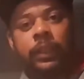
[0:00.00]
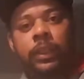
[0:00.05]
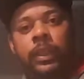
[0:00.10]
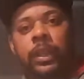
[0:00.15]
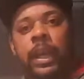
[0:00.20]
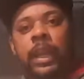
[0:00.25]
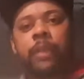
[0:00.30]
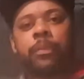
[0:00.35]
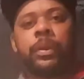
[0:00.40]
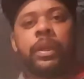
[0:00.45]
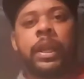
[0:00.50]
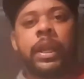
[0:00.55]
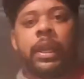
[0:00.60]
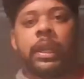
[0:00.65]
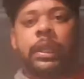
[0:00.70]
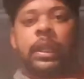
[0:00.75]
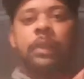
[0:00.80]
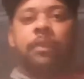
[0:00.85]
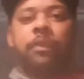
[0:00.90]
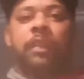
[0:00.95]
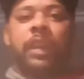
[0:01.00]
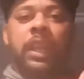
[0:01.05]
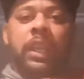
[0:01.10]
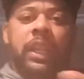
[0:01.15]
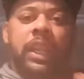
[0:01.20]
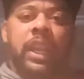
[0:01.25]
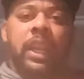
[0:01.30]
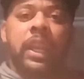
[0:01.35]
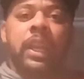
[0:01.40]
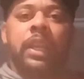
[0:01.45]
like when they feed
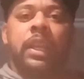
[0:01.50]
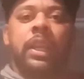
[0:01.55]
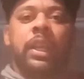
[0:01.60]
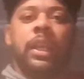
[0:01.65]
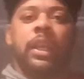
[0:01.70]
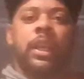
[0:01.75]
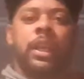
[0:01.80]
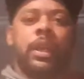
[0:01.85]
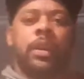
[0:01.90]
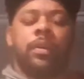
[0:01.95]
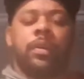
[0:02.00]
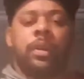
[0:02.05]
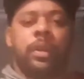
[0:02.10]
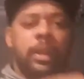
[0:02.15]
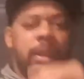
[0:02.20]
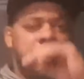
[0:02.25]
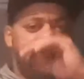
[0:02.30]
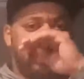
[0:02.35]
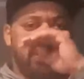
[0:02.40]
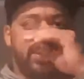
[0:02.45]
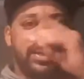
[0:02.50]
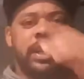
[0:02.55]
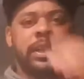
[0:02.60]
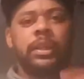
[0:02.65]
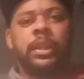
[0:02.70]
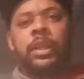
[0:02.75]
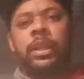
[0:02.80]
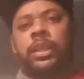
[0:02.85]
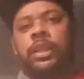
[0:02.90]
kidney or liver, and